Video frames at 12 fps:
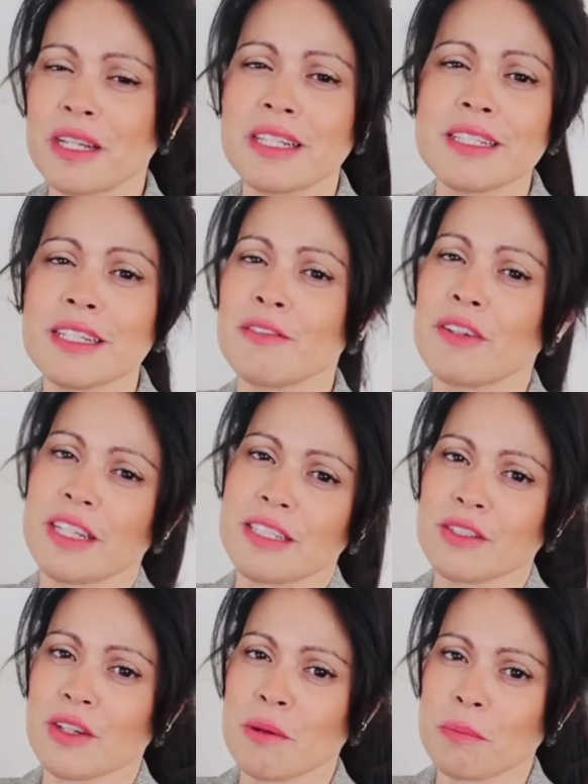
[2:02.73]
I never like
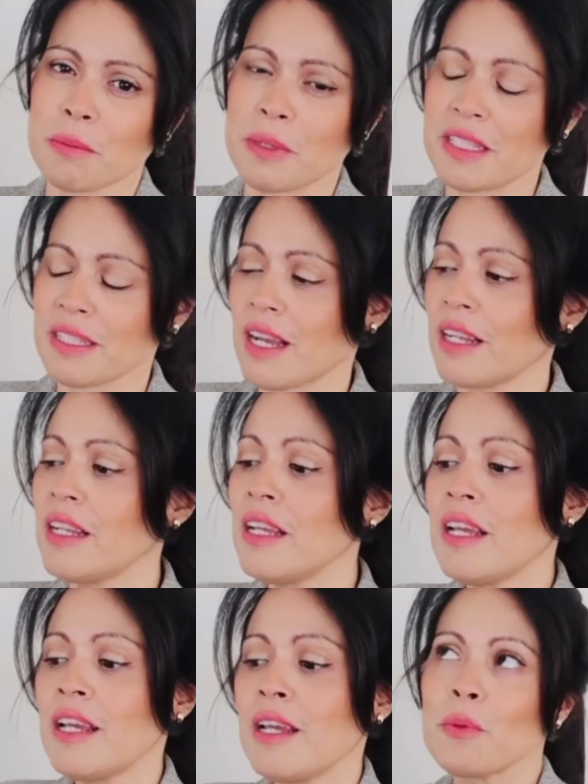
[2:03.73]
to compromise that.
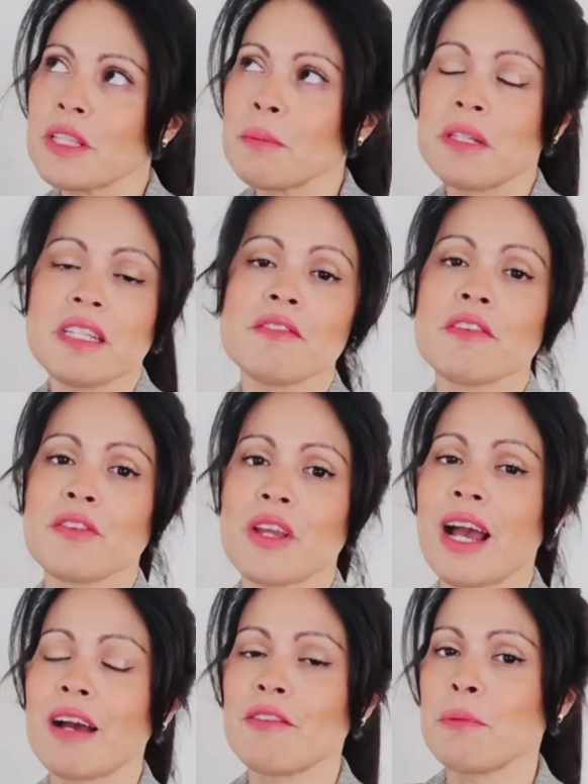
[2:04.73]
I really believe if you
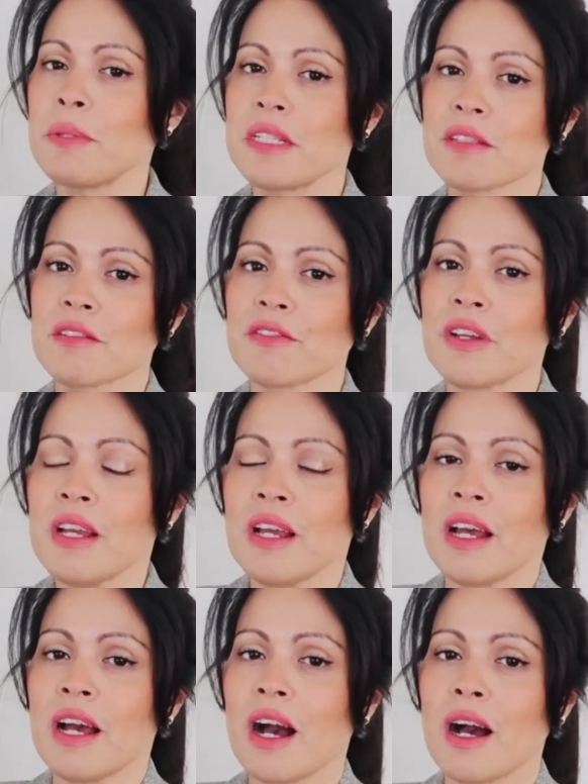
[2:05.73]
have a piece of
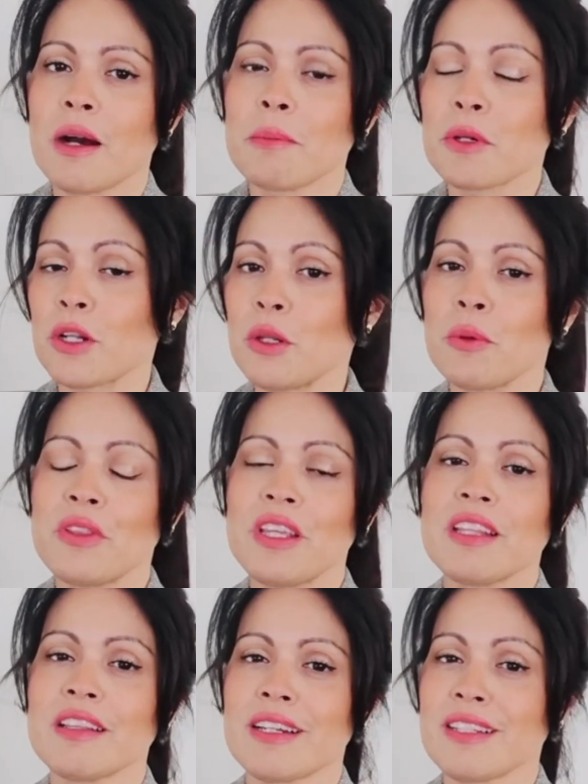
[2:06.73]

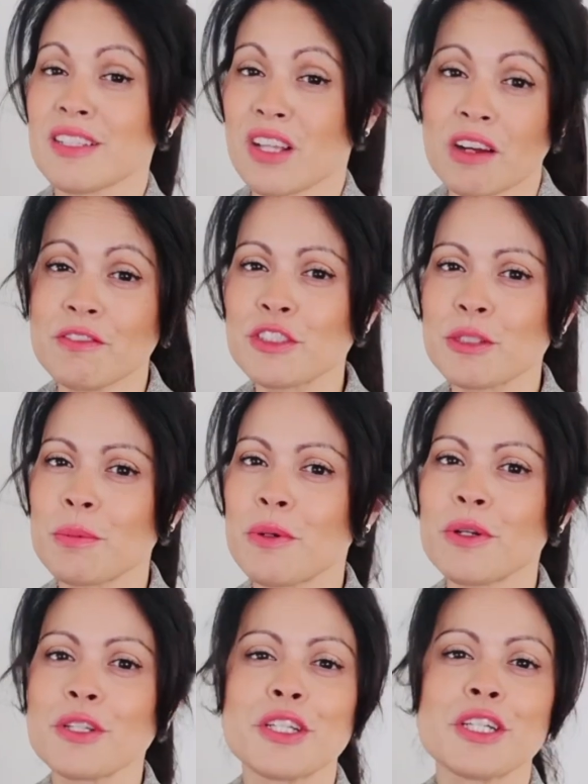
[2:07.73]
clothing that is
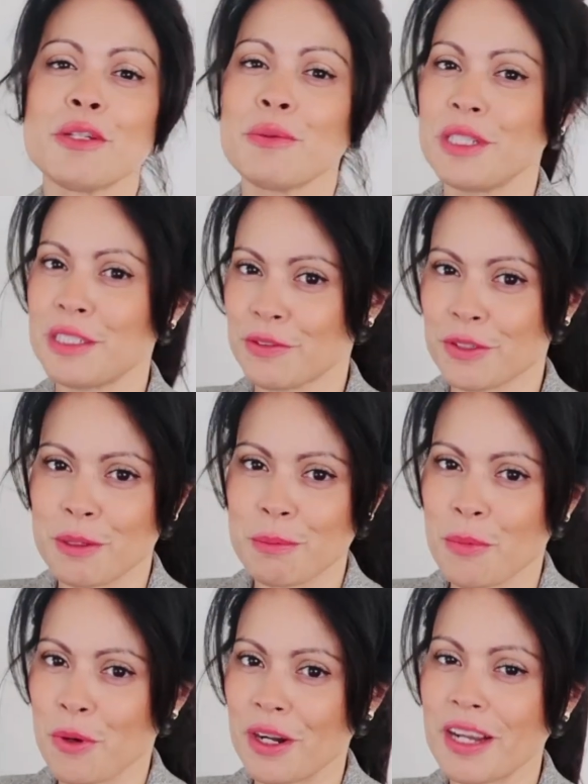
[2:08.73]
comfortable, you're gonna reach for it
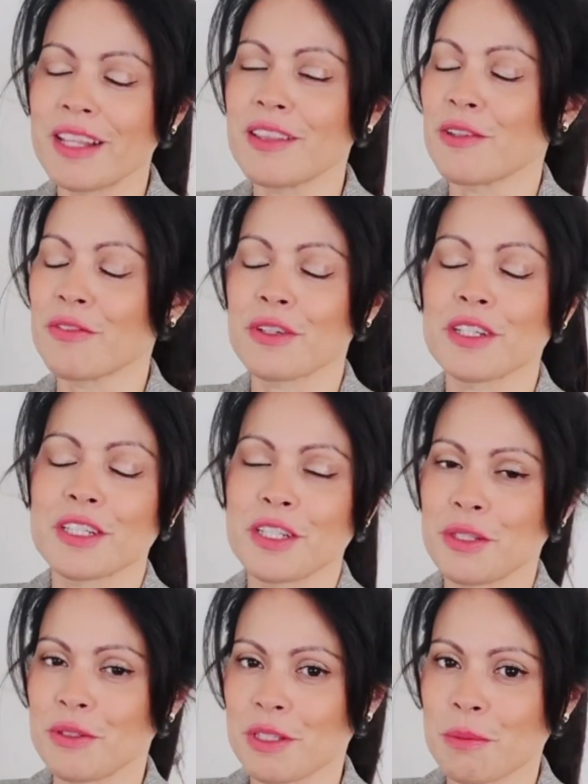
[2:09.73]
more, and therefore you're gonna
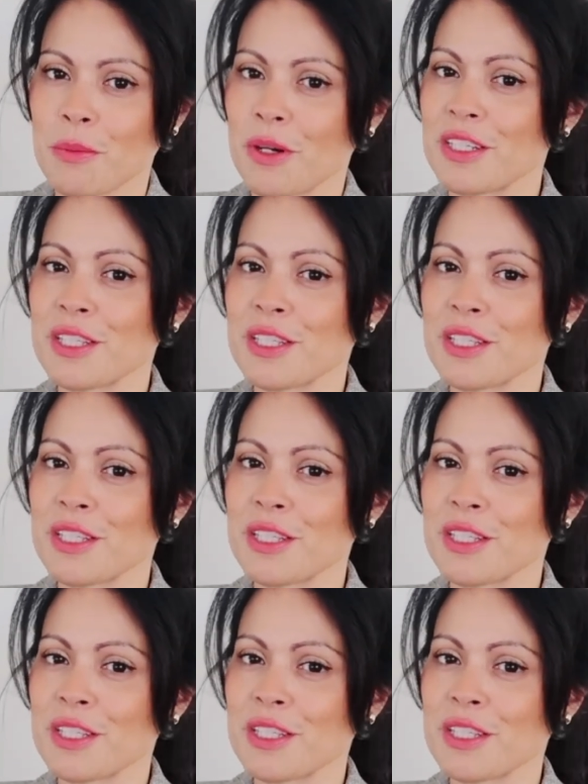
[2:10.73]
use it more.